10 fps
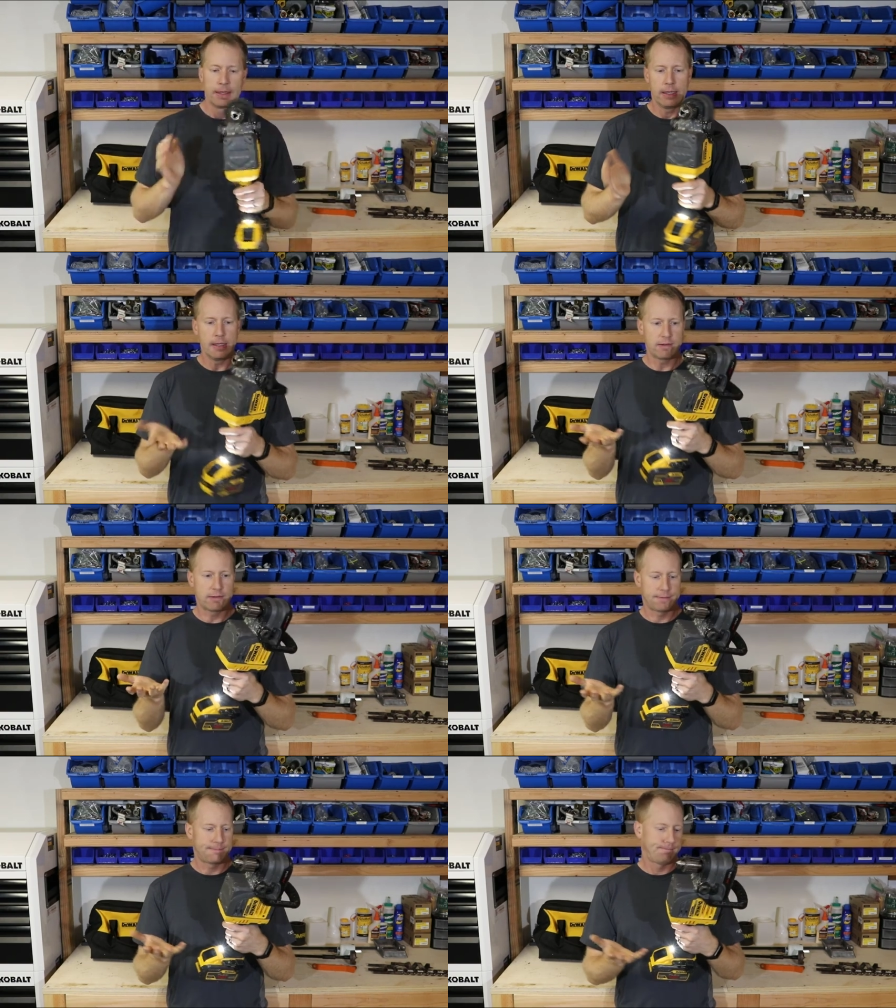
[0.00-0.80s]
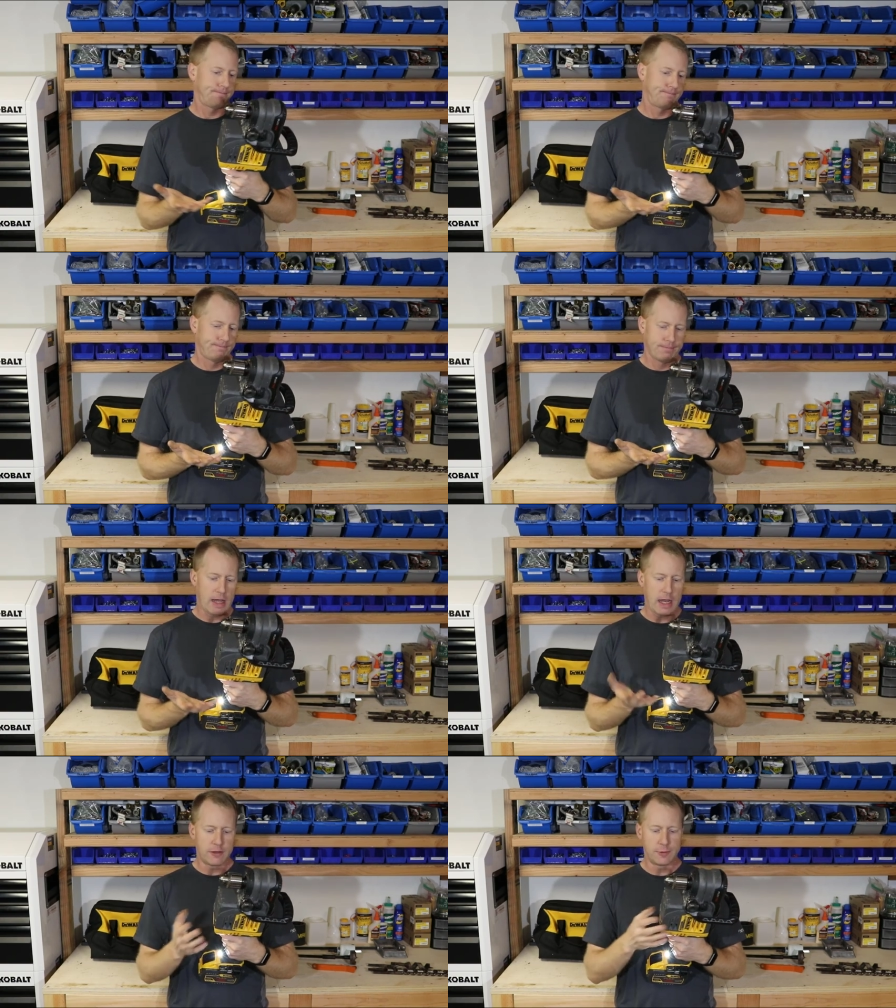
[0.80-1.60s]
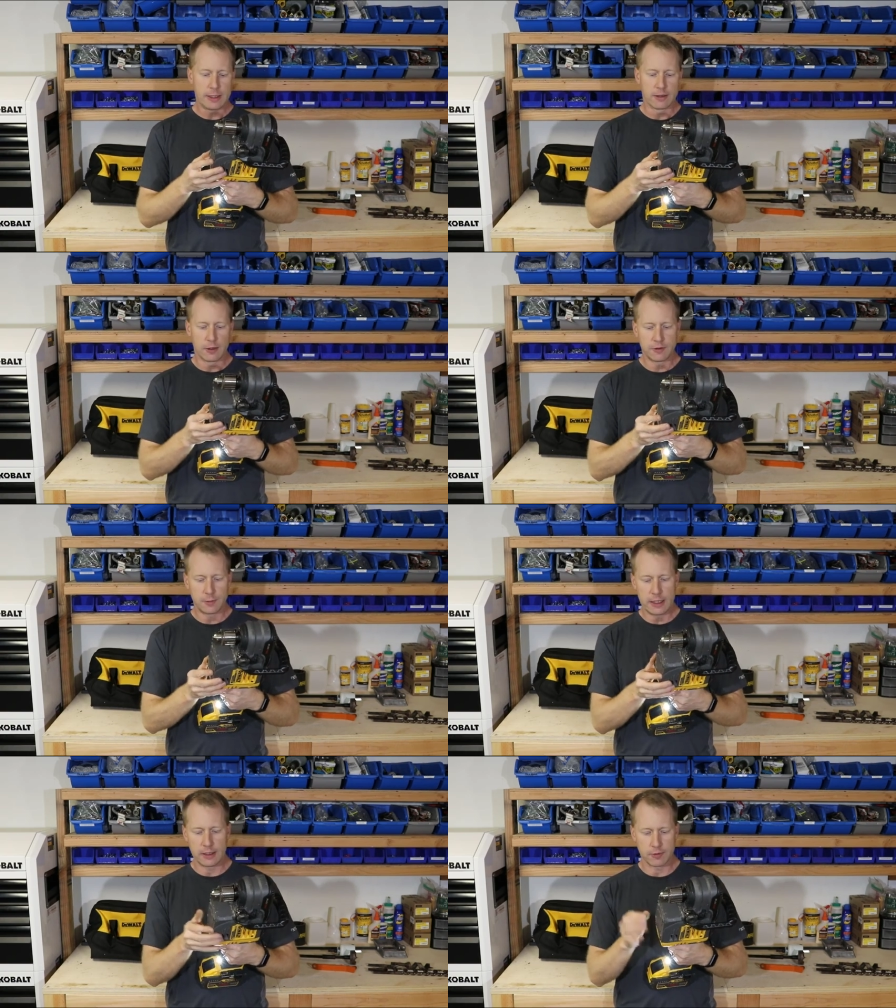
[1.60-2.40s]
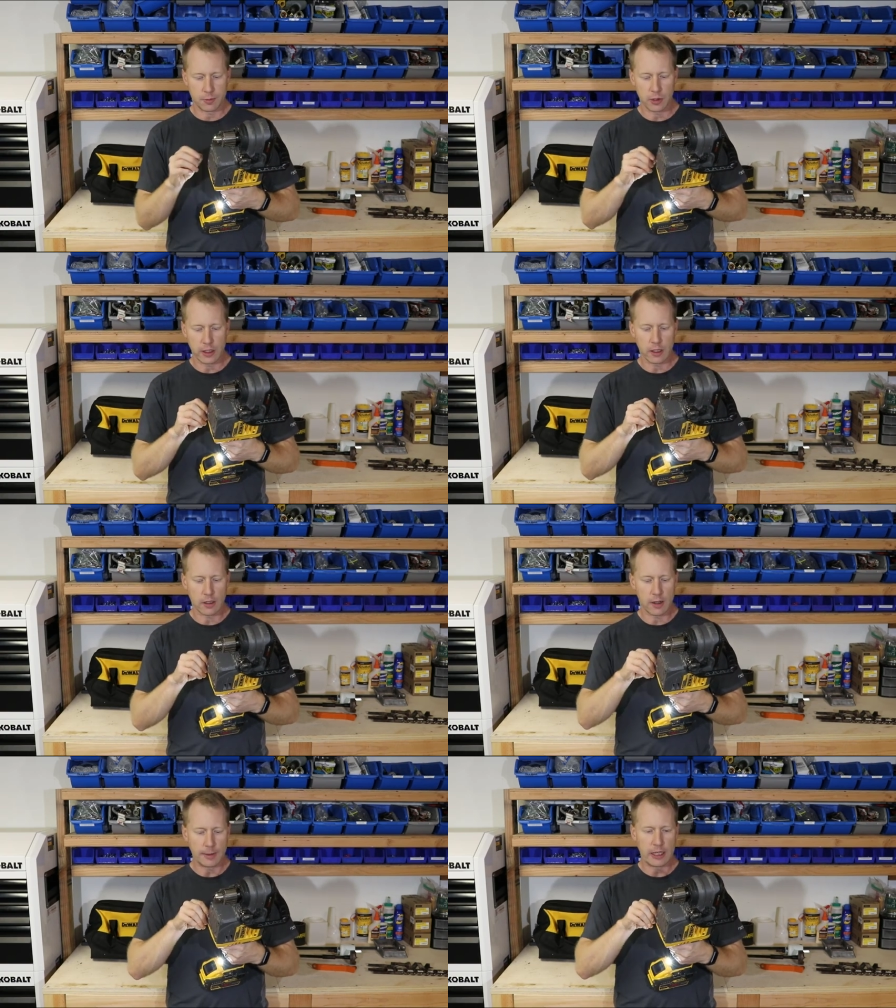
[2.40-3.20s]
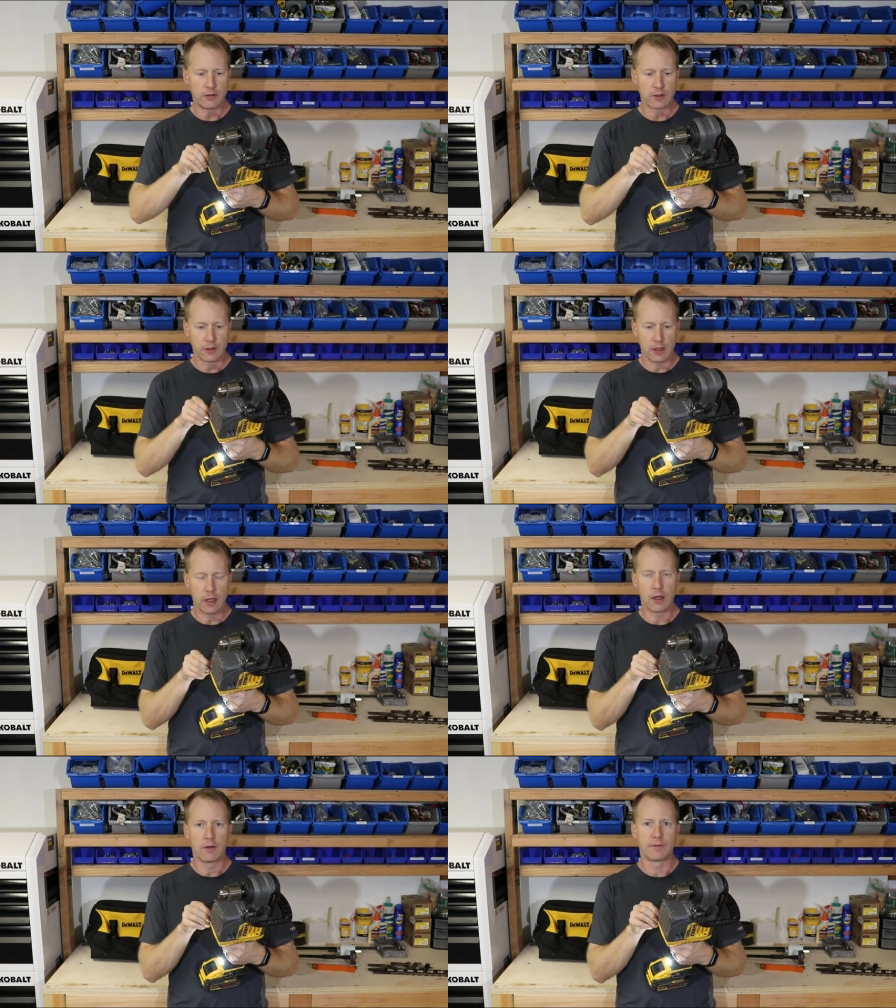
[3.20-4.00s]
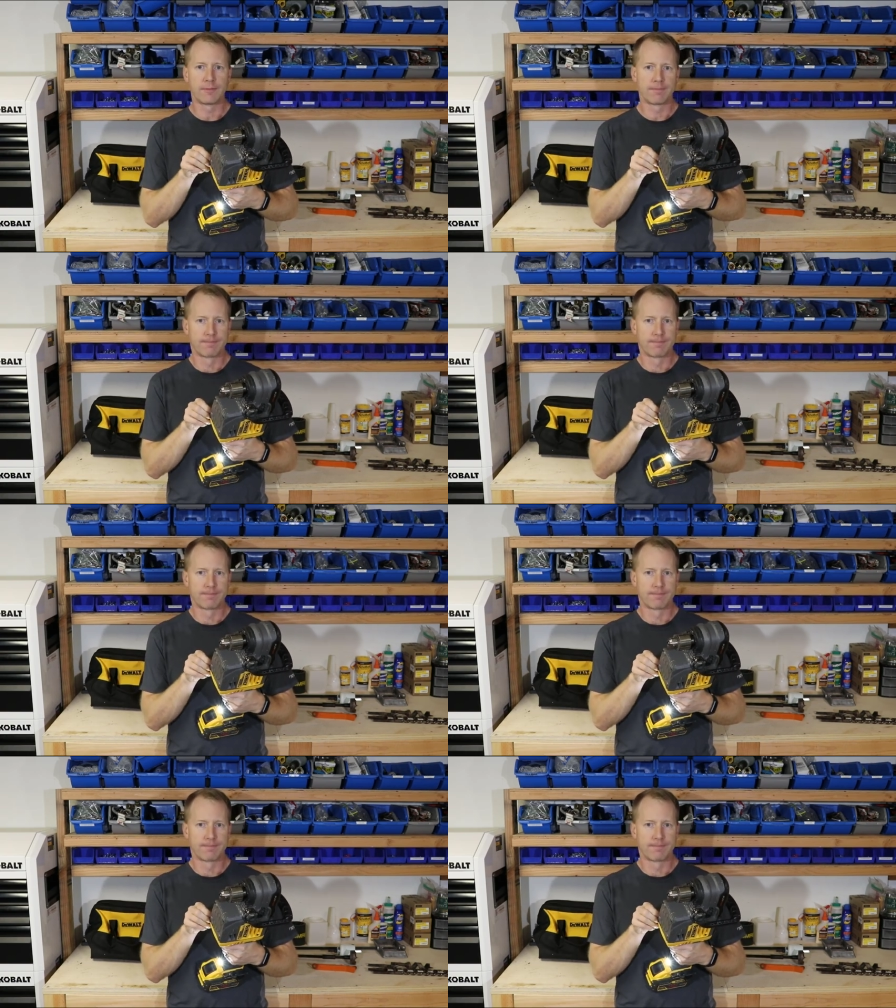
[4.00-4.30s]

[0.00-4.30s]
It's high speed, low speed is a pretty good combination of,